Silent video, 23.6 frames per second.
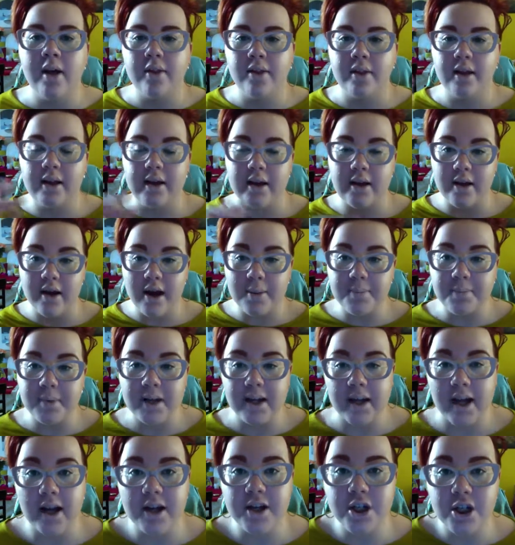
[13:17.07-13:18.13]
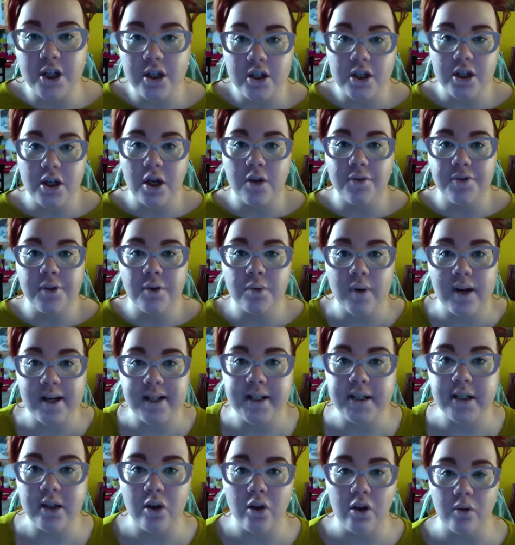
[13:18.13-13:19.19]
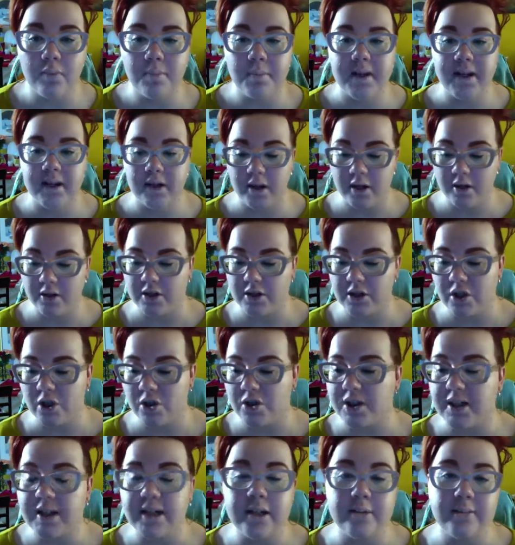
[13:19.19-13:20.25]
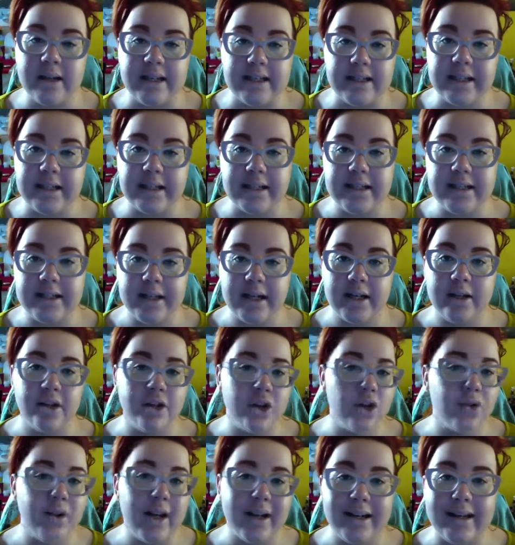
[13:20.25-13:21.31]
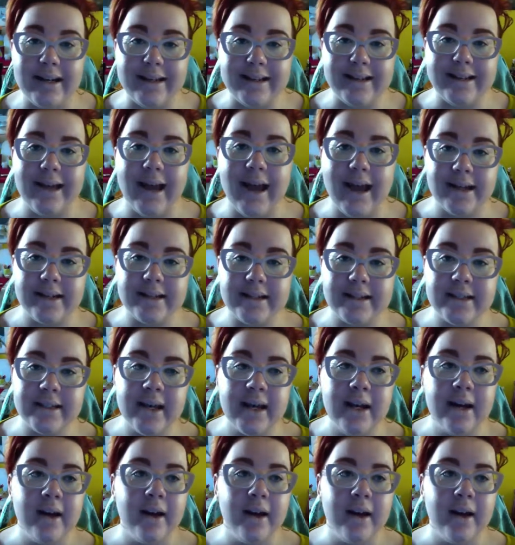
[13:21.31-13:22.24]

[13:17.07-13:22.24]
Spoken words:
the applications of the retinol, because your skin basically is telling you that it can't